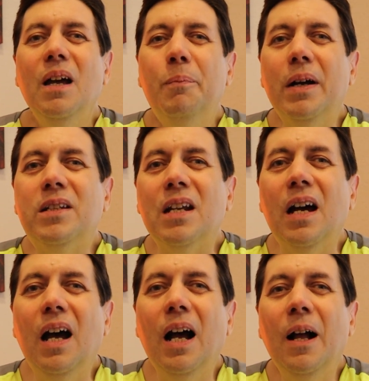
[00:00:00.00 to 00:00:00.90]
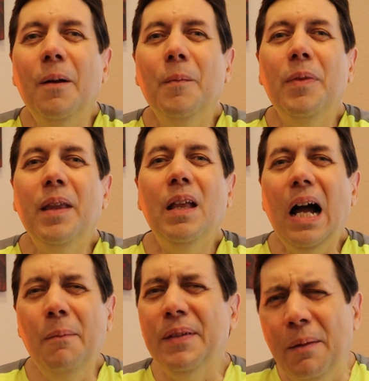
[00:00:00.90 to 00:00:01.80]
But
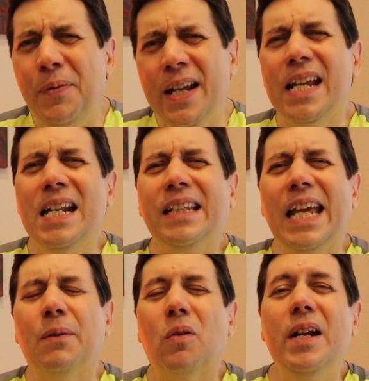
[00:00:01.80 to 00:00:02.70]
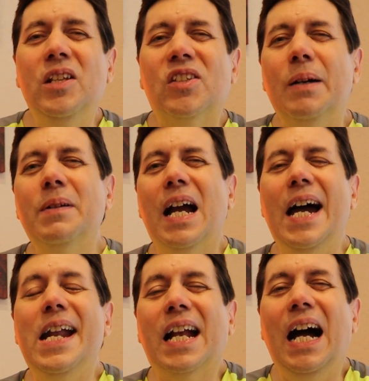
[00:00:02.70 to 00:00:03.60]
I'm thinking that they were in some
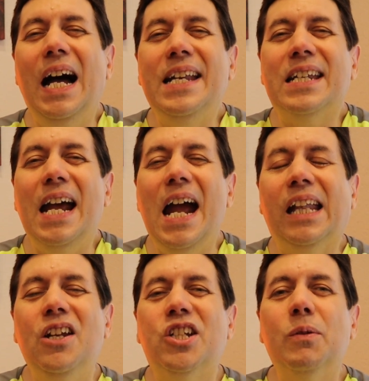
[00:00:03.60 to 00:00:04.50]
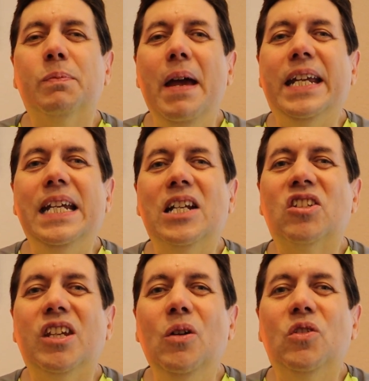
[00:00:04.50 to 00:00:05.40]
kind of contact and she was making
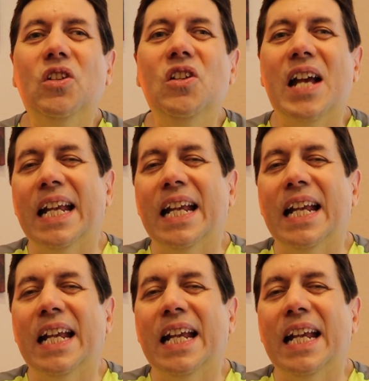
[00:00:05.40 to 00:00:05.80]
excuses.